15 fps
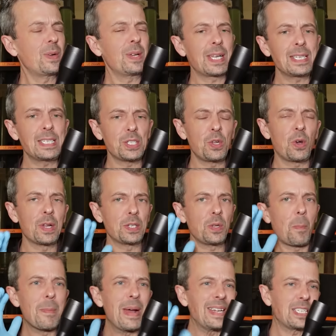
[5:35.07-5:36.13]
So I guess it's not, it's
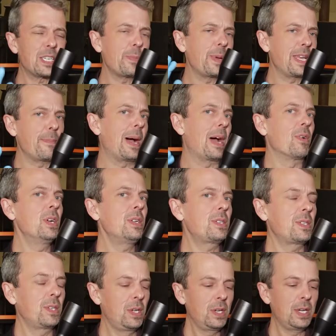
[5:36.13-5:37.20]
not meant to be a
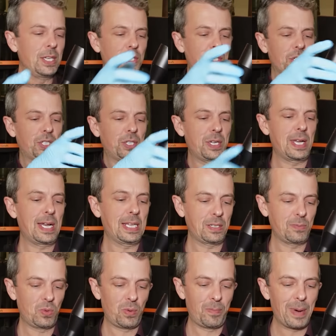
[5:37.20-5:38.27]
Barrett. It's just that it
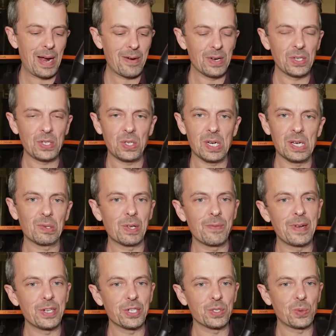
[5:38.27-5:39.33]
has a more Barrett style
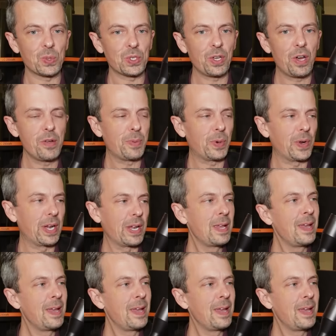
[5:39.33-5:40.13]
conventional scope on